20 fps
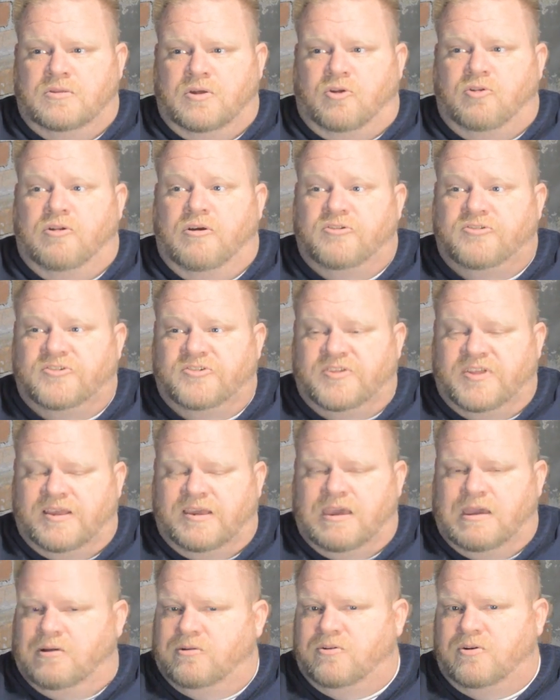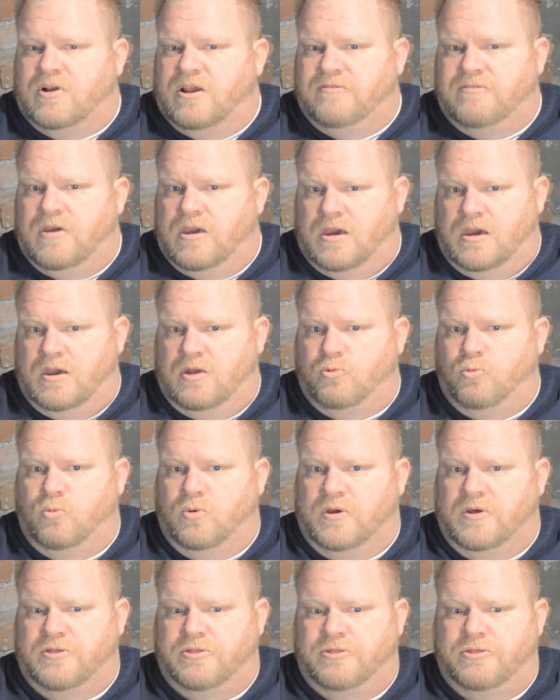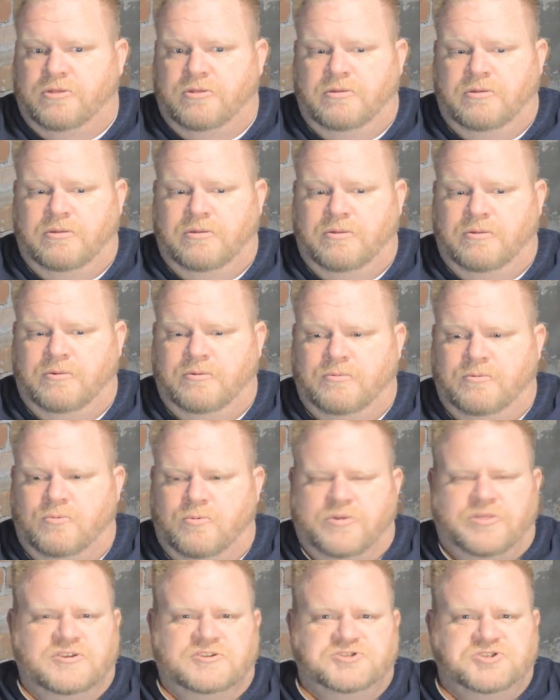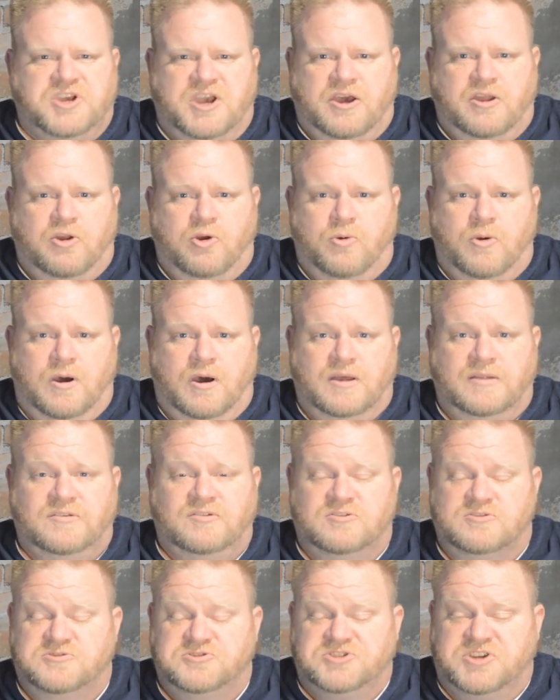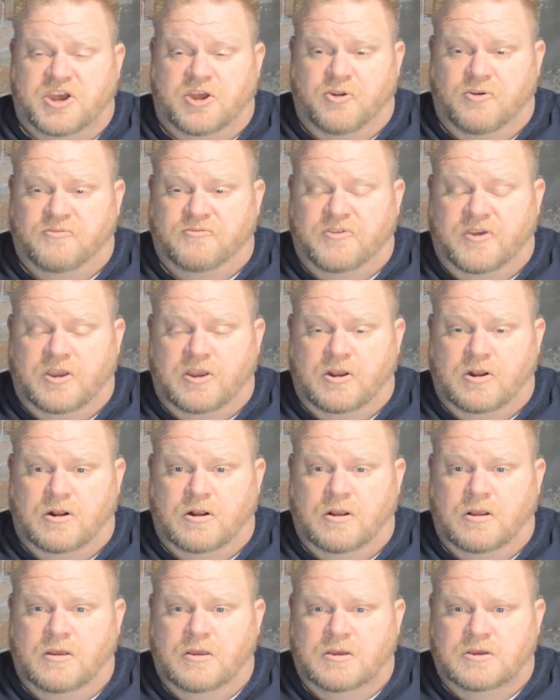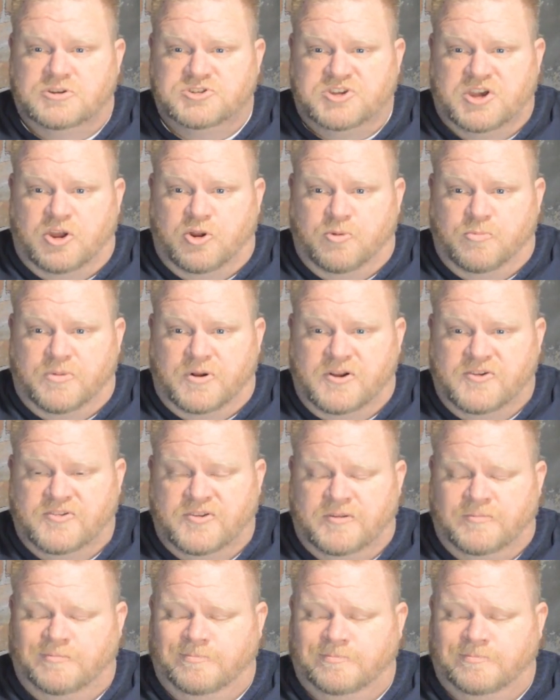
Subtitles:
closest encounter I've had with a shadow haunter, shadow figure, shadow person.